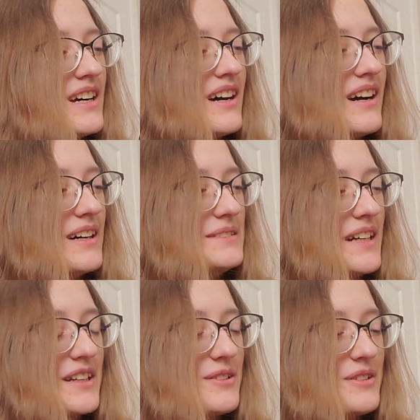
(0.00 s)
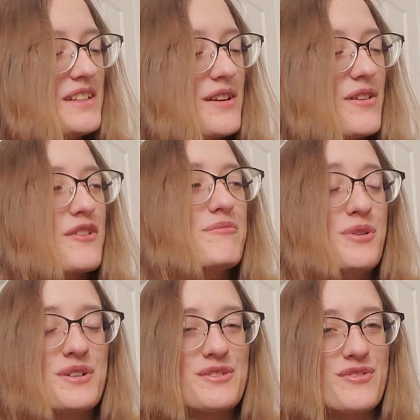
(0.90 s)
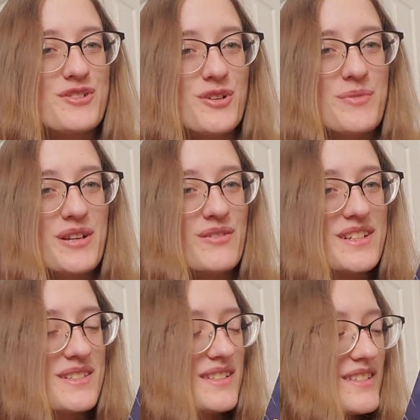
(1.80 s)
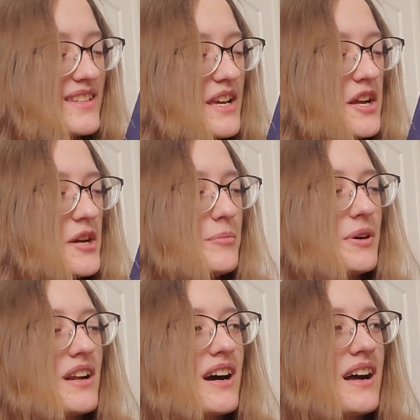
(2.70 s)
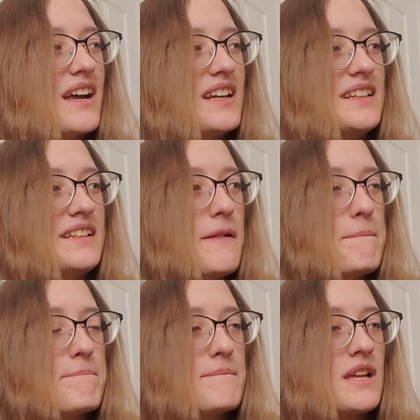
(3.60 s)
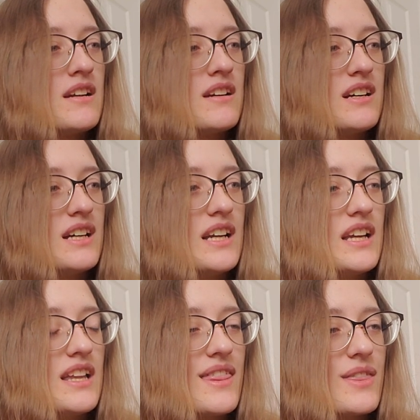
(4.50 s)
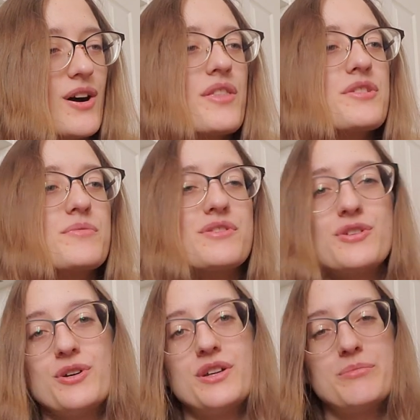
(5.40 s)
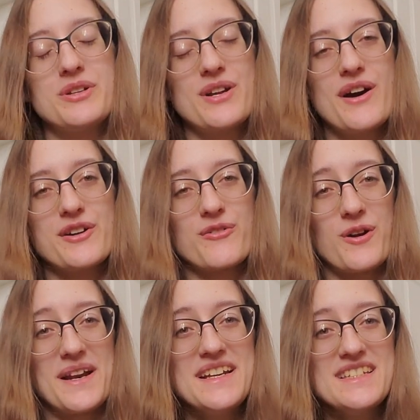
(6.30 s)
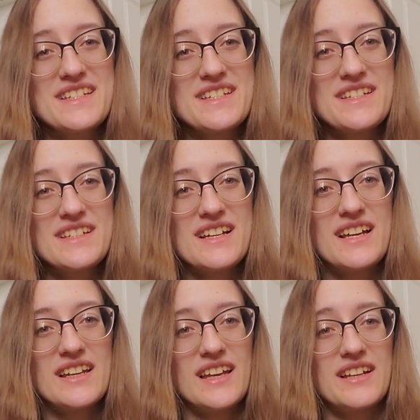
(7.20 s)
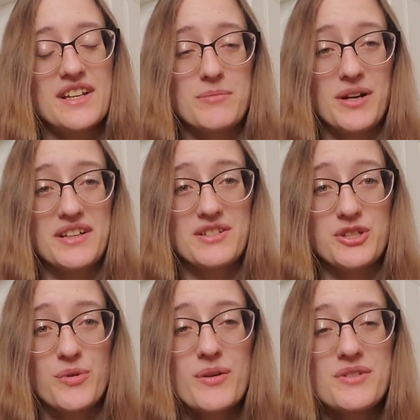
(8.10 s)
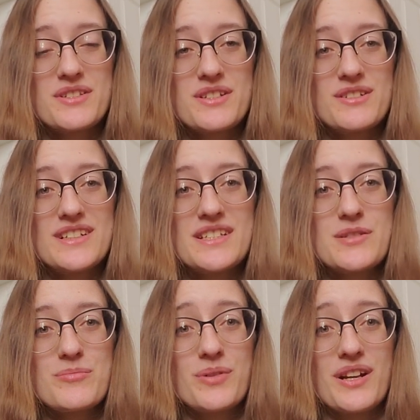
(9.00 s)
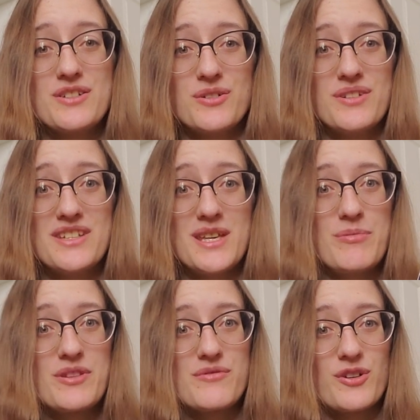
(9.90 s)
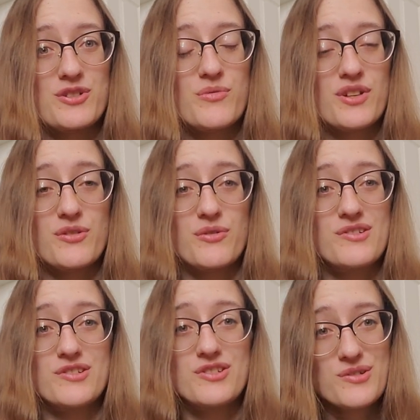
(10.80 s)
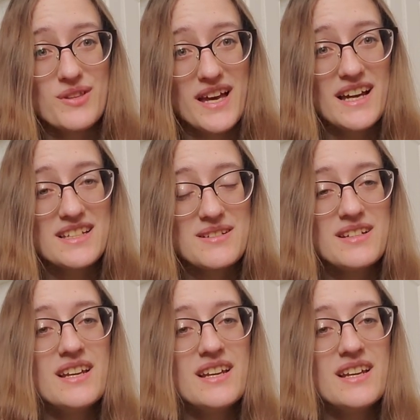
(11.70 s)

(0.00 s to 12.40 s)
I can only get rid of books for so many reasons, but I thought this was good but not great, and I might continue on with the series, but I don't need to keep this first one in order to do that.